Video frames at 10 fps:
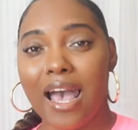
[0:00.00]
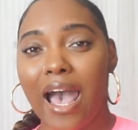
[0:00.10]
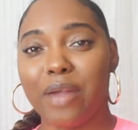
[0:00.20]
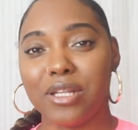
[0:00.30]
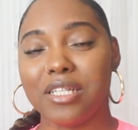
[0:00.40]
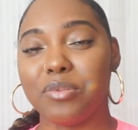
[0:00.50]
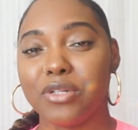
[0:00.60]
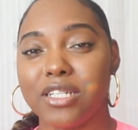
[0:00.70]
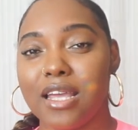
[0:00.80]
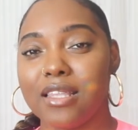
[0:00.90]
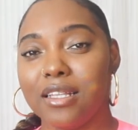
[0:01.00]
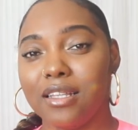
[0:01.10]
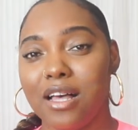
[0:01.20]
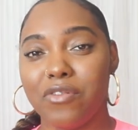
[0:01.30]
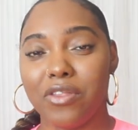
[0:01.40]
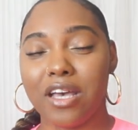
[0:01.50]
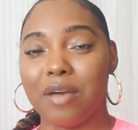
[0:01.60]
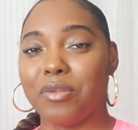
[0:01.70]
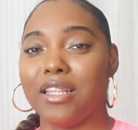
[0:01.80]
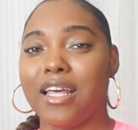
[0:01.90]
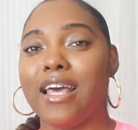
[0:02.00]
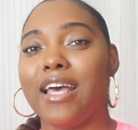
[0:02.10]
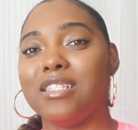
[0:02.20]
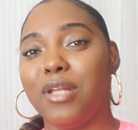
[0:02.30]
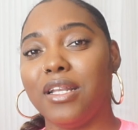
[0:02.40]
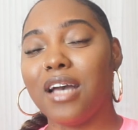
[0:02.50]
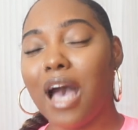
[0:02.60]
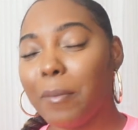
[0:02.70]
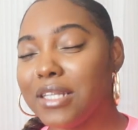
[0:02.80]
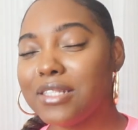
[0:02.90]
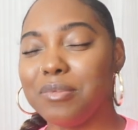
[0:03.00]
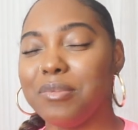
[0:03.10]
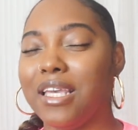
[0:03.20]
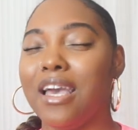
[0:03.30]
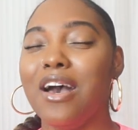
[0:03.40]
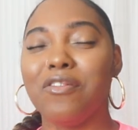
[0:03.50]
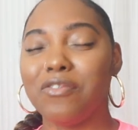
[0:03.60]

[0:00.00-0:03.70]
I really appreciate the love and the company that has been coming to me